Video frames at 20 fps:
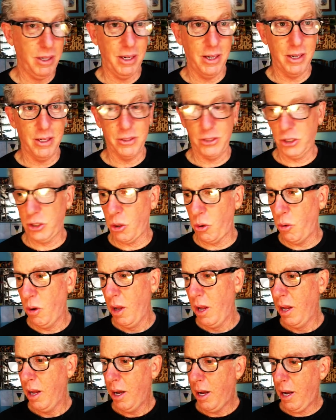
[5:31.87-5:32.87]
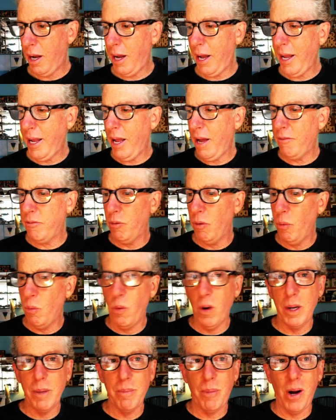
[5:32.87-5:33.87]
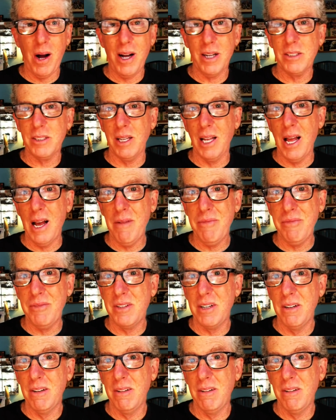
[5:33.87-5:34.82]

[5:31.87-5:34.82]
I have one box left.